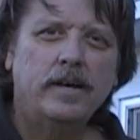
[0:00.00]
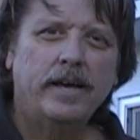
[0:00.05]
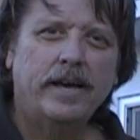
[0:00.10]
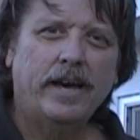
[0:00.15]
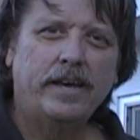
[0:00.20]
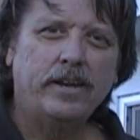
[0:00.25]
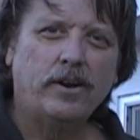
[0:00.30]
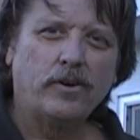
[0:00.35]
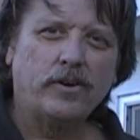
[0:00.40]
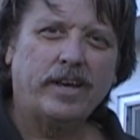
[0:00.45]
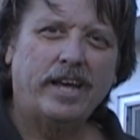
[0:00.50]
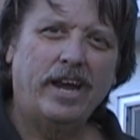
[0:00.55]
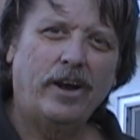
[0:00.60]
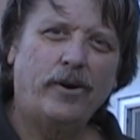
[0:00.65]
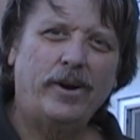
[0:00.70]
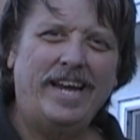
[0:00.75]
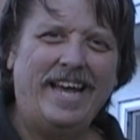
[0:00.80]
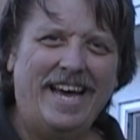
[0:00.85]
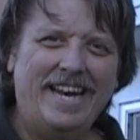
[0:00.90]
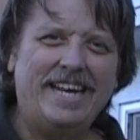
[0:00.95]
and it'll
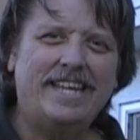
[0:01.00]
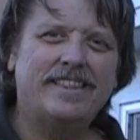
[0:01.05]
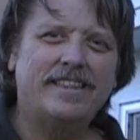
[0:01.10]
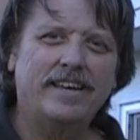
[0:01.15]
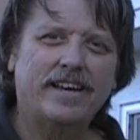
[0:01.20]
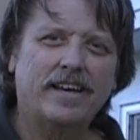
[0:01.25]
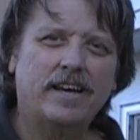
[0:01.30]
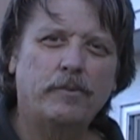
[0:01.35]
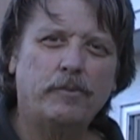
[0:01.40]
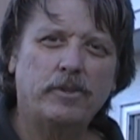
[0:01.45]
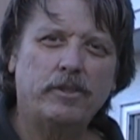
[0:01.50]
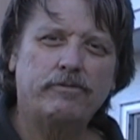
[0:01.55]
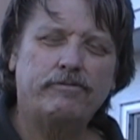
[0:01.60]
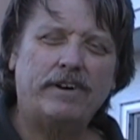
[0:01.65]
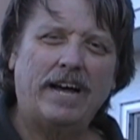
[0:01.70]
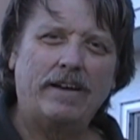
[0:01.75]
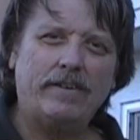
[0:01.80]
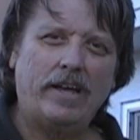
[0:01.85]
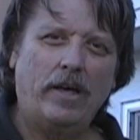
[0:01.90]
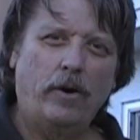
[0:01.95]
carry anything. And with the
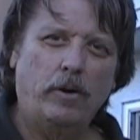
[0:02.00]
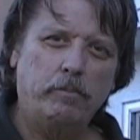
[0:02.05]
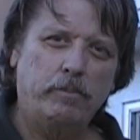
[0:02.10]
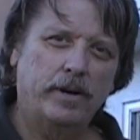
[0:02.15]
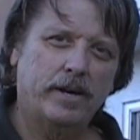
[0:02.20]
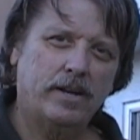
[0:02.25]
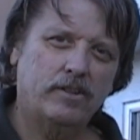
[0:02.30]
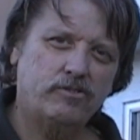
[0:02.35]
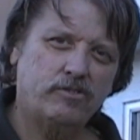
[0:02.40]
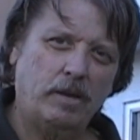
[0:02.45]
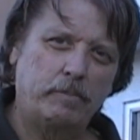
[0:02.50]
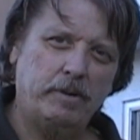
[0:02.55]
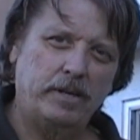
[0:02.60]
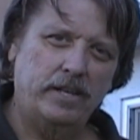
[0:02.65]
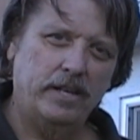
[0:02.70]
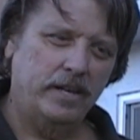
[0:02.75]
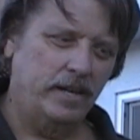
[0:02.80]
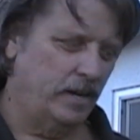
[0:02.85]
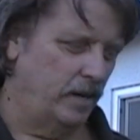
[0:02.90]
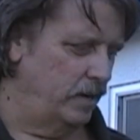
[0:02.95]
five gallon buckets, I
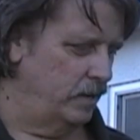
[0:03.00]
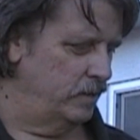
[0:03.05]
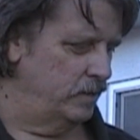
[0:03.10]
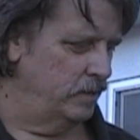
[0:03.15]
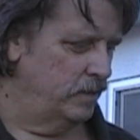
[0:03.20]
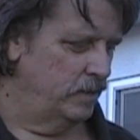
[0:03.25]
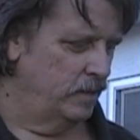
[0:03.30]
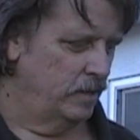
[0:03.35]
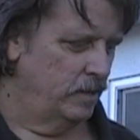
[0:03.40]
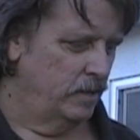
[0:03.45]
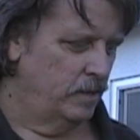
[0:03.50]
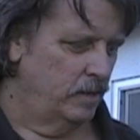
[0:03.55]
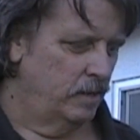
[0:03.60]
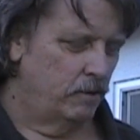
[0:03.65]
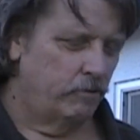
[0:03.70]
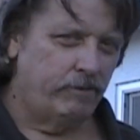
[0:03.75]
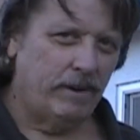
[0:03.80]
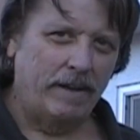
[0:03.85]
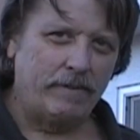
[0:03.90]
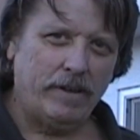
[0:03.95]
mean the uh,
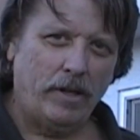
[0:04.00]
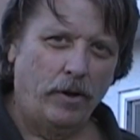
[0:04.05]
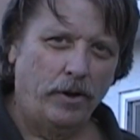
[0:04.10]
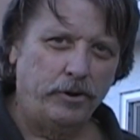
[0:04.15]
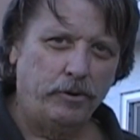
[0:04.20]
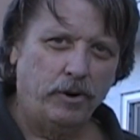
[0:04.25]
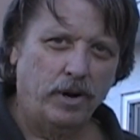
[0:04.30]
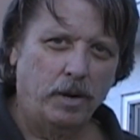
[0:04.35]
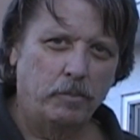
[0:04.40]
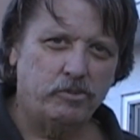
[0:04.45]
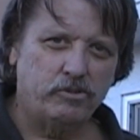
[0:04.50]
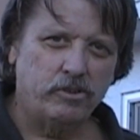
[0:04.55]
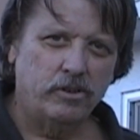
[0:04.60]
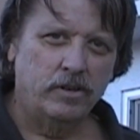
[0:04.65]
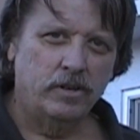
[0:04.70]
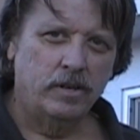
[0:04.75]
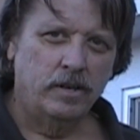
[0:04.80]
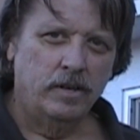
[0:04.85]
five gallon drums,